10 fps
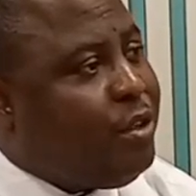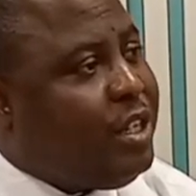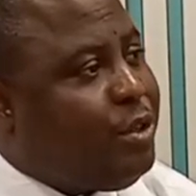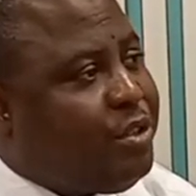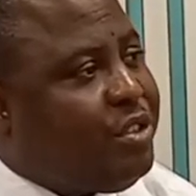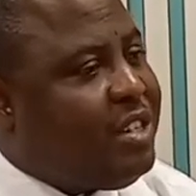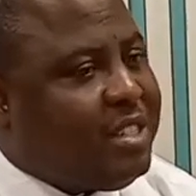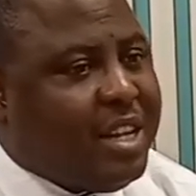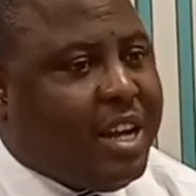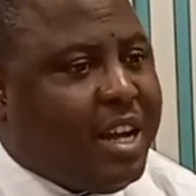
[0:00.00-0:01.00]

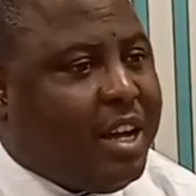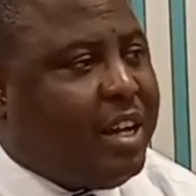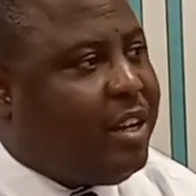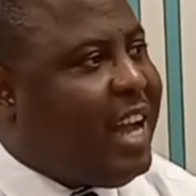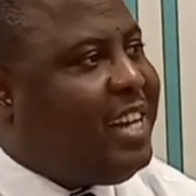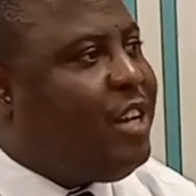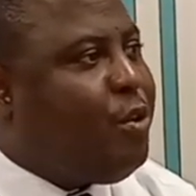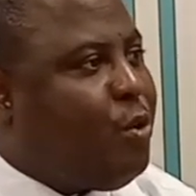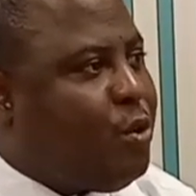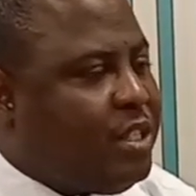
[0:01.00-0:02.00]
industries are either
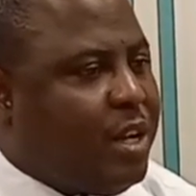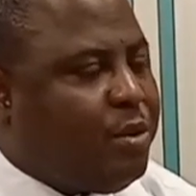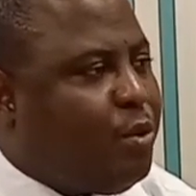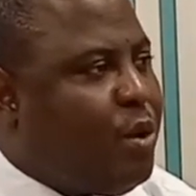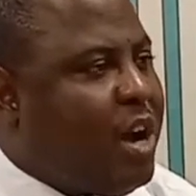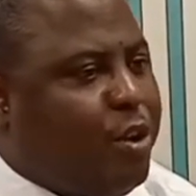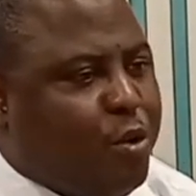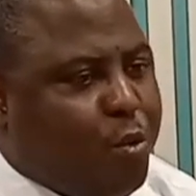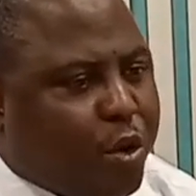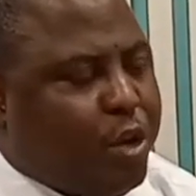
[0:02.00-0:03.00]
closed down or are
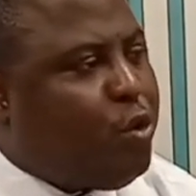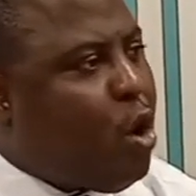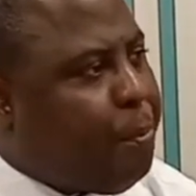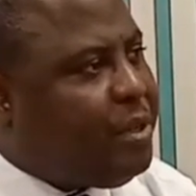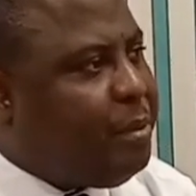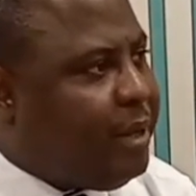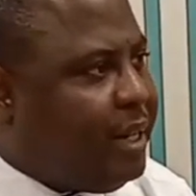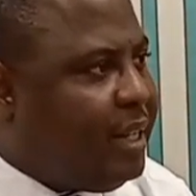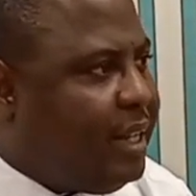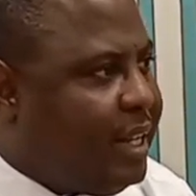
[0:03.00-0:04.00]
not working
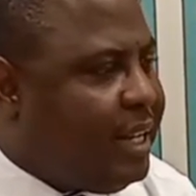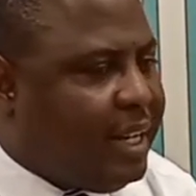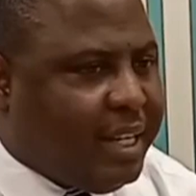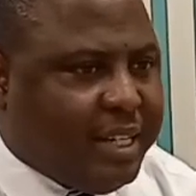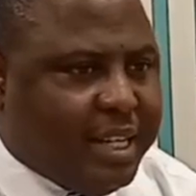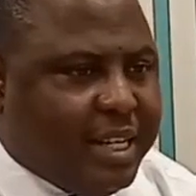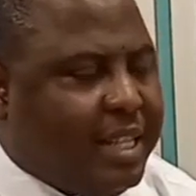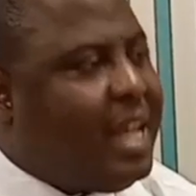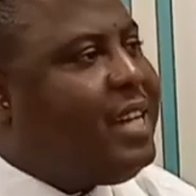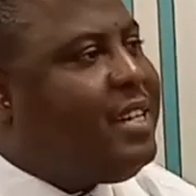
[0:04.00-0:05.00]
optimally, then
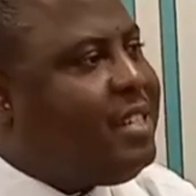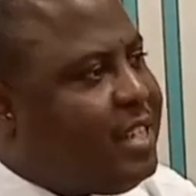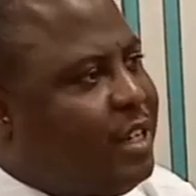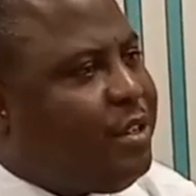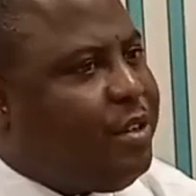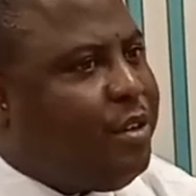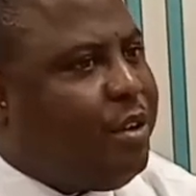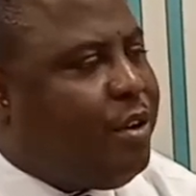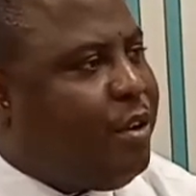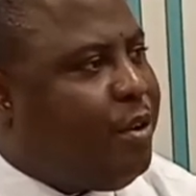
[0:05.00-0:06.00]
there is need
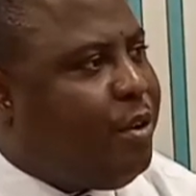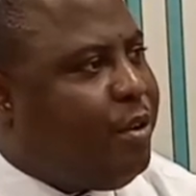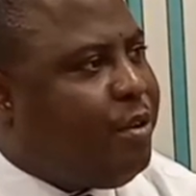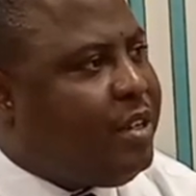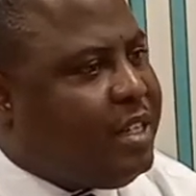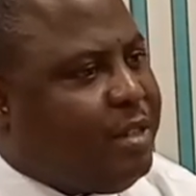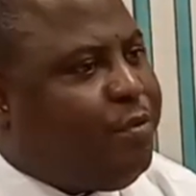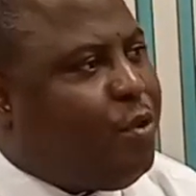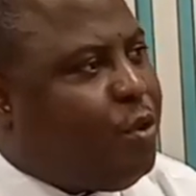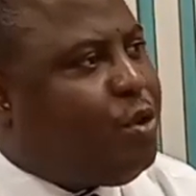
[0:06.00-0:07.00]

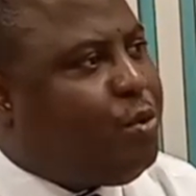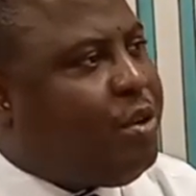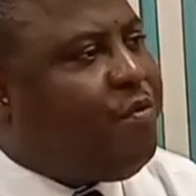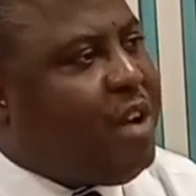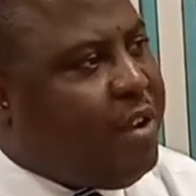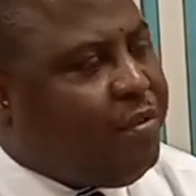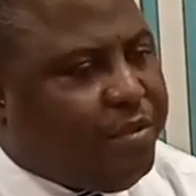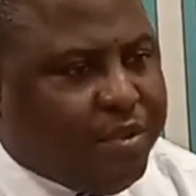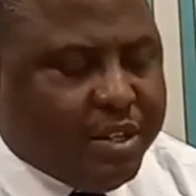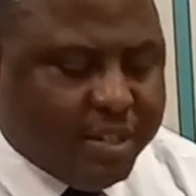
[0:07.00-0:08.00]
for us to revive
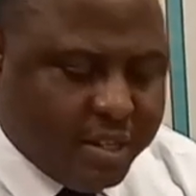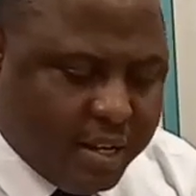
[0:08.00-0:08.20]
these